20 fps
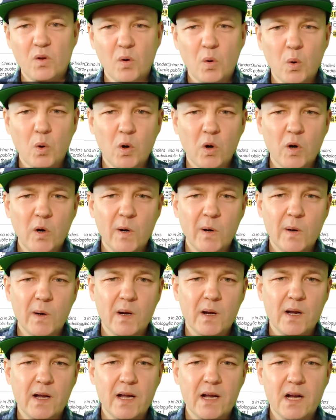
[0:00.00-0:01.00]

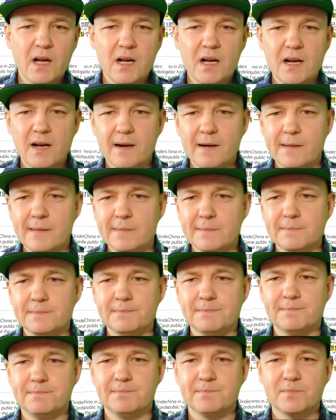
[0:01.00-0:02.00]
or
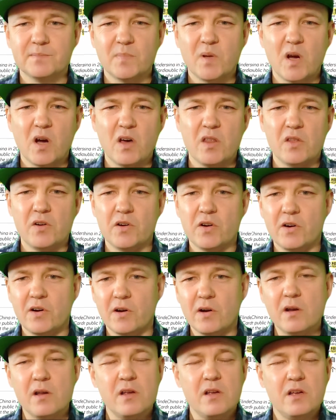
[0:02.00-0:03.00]
um,
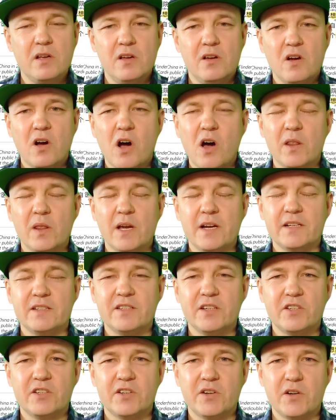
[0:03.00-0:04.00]
other online
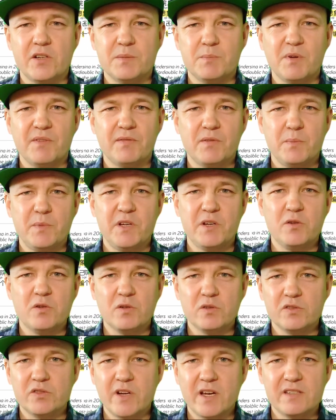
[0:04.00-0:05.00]
dictionaries, but for me
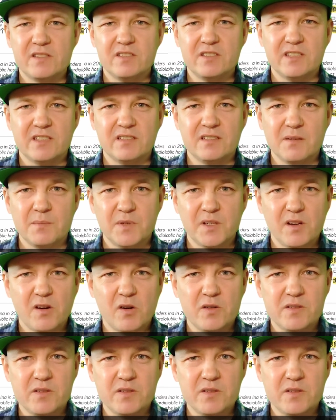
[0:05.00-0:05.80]
Google Translate is something I